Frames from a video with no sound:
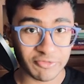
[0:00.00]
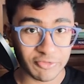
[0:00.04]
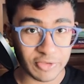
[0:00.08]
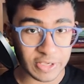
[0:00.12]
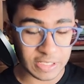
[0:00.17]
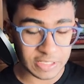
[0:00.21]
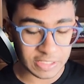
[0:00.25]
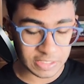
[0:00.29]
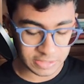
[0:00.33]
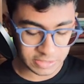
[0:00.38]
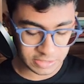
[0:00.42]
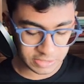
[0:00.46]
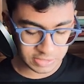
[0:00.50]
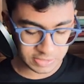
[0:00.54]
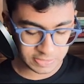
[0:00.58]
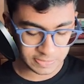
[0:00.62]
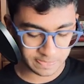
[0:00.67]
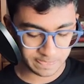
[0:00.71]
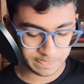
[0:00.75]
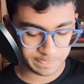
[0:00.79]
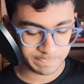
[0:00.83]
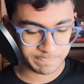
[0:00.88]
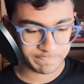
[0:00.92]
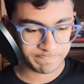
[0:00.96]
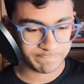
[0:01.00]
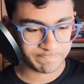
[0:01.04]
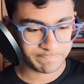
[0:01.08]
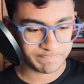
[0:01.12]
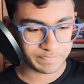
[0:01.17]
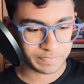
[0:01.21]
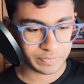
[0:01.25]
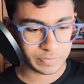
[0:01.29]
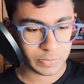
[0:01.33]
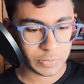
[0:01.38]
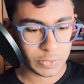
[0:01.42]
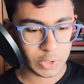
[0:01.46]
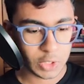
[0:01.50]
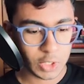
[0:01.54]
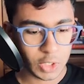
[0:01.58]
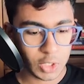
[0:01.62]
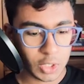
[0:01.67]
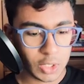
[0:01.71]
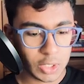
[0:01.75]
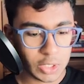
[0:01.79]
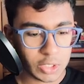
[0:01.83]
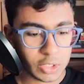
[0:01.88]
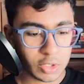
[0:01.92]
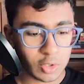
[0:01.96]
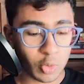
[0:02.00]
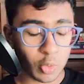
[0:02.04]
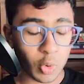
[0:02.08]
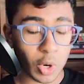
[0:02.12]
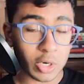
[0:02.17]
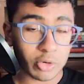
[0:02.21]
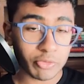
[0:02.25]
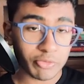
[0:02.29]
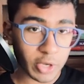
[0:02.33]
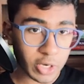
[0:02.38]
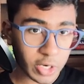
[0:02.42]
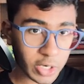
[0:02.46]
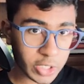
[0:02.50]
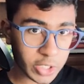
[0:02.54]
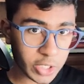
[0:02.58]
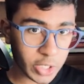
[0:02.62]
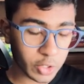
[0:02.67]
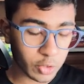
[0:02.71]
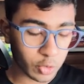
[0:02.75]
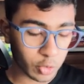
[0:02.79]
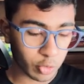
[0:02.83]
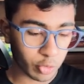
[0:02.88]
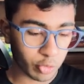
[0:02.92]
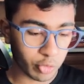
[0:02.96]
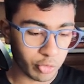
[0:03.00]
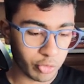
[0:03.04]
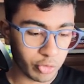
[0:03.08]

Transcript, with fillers: weakness. So what we are going to do?